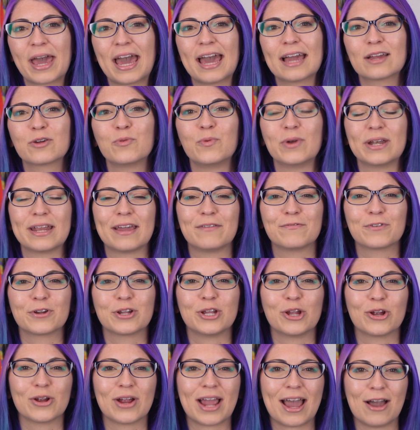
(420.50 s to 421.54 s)
pack whenever
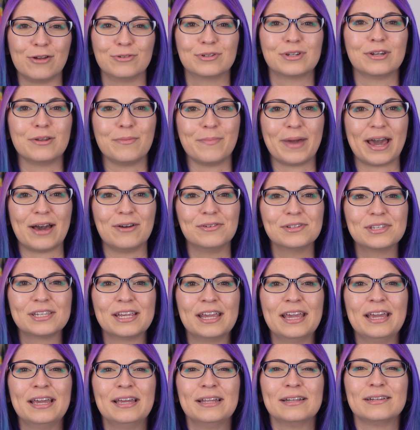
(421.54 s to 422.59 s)
you're out and about.
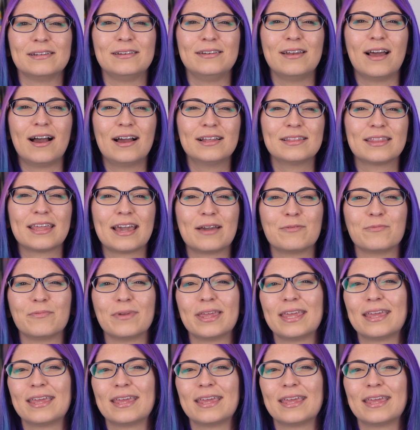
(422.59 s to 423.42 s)
Not that